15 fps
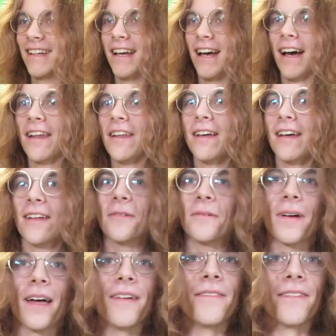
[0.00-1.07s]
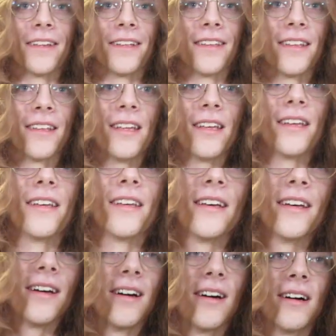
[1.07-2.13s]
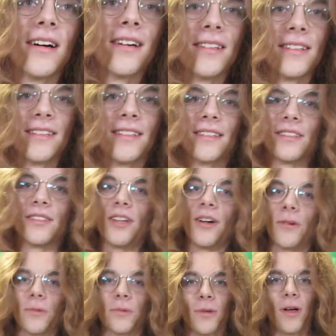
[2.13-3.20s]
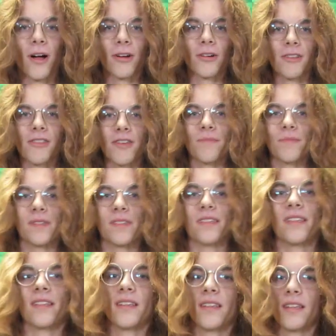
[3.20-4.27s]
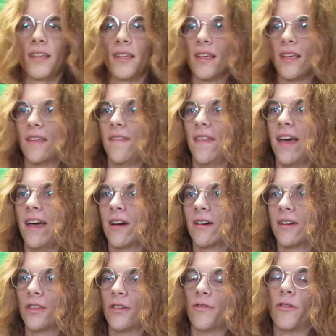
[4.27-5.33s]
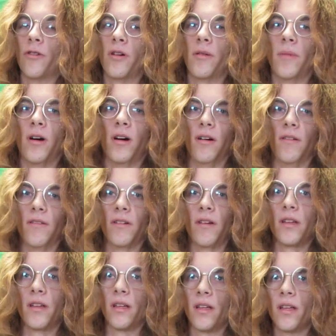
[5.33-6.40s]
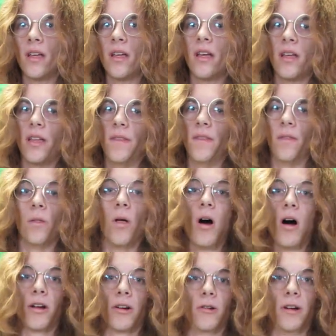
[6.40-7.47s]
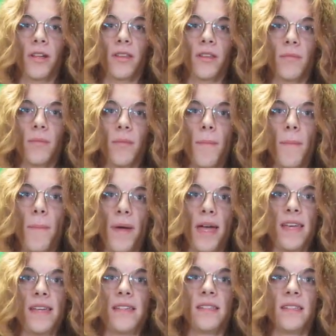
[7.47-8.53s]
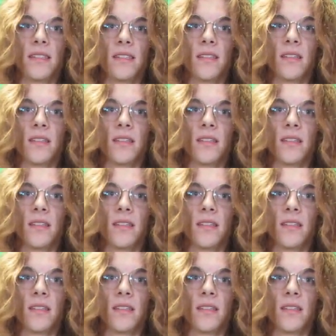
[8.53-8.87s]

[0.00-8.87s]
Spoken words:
I don't have any. So logarithms, they are in the form of logarithm base,